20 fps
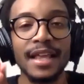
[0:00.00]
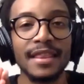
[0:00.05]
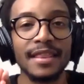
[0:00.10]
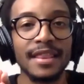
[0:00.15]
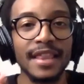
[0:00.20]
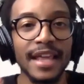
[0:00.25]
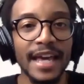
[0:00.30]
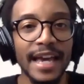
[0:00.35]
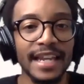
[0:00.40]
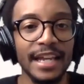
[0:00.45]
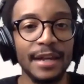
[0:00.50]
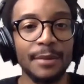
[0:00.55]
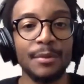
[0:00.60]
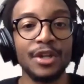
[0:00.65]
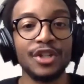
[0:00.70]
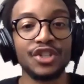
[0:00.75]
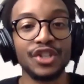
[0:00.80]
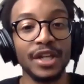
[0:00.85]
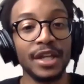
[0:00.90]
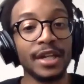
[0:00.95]
that
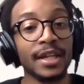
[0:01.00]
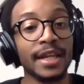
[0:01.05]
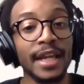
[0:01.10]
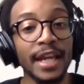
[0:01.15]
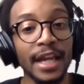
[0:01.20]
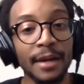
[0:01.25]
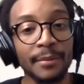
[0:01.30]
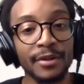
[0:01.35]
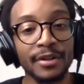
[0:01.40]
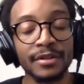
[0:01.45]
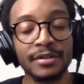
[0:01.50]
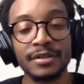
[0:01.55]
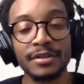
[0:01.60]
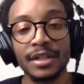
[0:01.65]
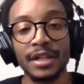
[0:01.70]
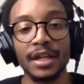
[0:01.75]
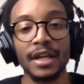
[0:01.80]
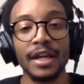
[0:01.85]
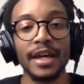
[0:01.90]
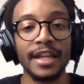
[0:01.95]
image in camera,
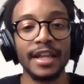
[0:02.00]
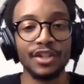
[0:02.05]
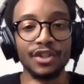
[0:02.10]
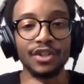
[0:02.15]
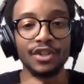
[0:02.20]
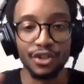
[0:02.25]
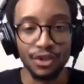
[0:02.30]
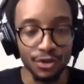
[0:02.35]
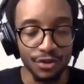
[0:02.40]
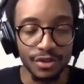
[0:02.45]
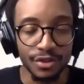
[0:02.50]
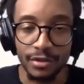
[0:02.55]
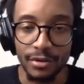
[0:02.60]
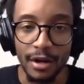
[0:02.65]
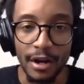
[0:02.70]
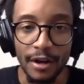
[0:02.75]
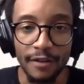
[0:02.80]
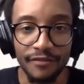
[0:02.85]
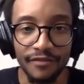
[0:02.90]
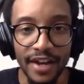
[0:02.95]
and you can use the
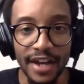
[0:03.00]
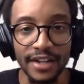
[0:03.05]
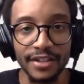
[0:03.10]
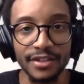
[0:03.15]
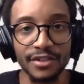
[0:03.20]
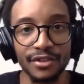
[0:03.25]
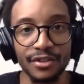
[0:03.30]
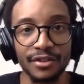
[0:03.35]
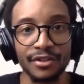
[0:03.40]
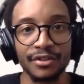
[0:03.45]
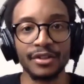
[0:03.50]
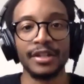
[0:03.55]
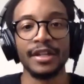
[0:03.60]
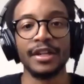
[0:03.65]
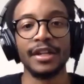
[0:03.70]
crop factor